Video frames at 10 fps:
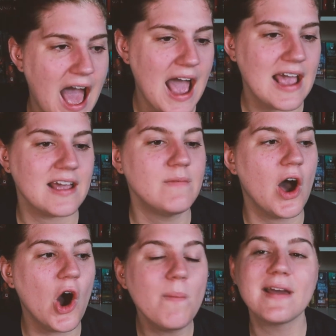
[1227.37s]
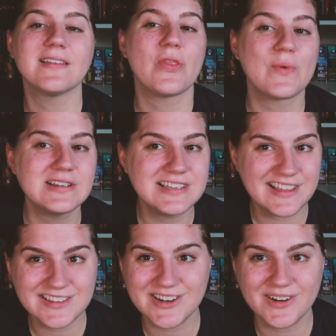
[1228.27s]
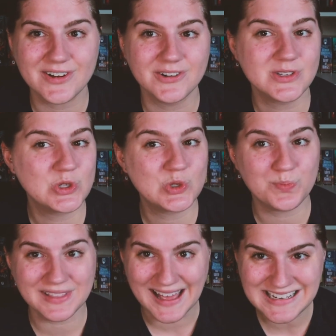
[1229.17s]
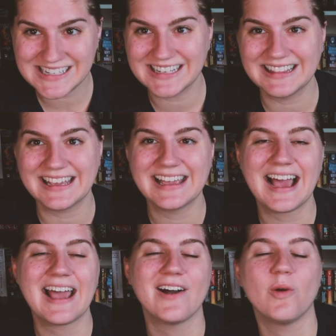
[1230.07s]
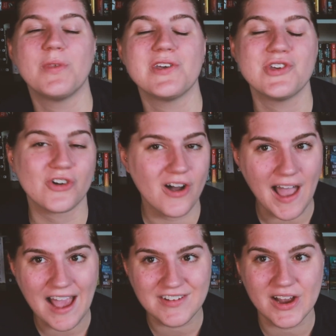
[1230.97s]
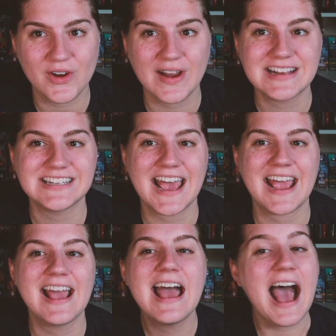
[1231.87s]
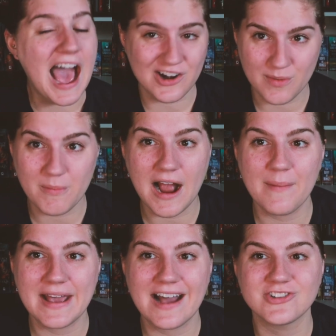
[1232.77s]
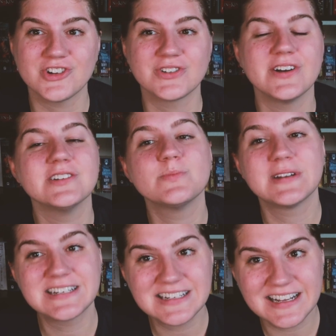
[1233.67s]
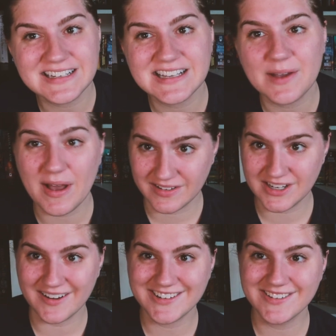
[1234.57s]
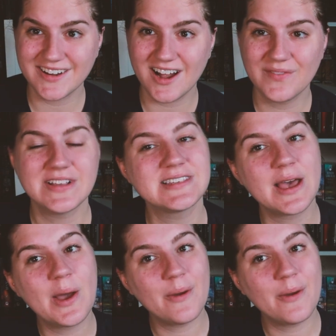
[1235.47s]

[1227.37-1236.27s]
I'm hoping that the rest of this year goes splendidly. I hope that you're all having a great day. I don't remember how my outro goes, but until next time, I'll talk to you in the comments.